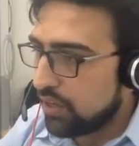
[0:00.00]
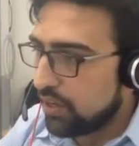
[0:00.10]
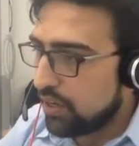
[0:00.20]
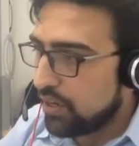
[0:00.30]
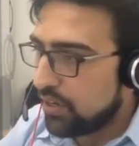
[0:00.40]

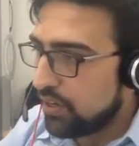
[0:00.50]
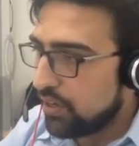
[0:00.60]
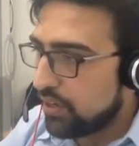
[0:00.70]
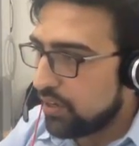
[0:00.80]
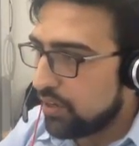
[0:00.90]
and
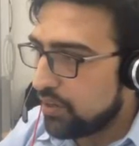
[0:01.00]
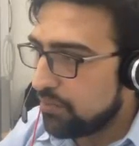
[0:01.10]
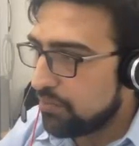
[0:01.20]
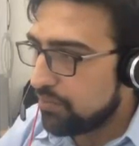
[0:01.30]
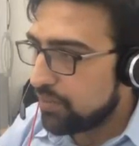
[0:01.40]

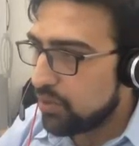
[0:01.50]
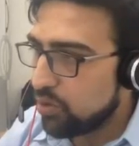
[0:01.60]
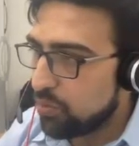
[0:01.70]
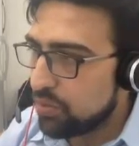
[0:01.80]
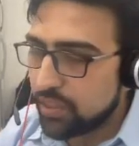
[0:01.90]
then
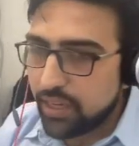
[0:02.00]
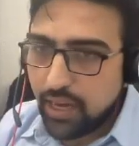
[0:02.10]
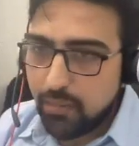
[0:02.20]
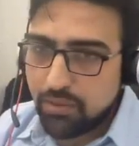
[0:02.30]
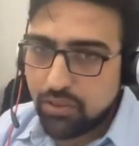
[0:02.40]
open the
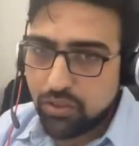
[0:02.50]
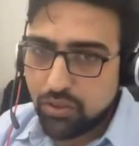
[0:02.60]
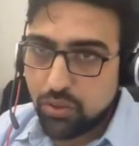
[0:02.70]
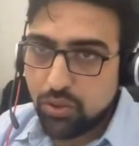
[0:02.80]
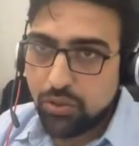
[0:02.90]
App Engine
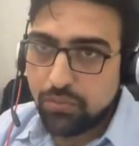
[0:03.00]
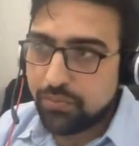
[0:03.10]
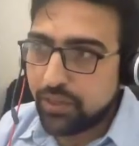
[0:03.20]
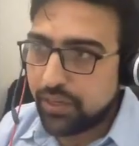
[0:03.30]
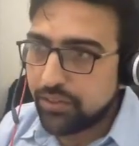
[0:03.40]
Studio
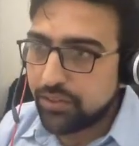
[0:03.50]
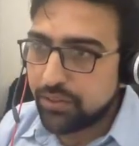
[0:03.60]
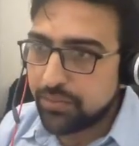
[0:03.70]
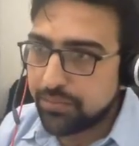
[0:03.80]
next.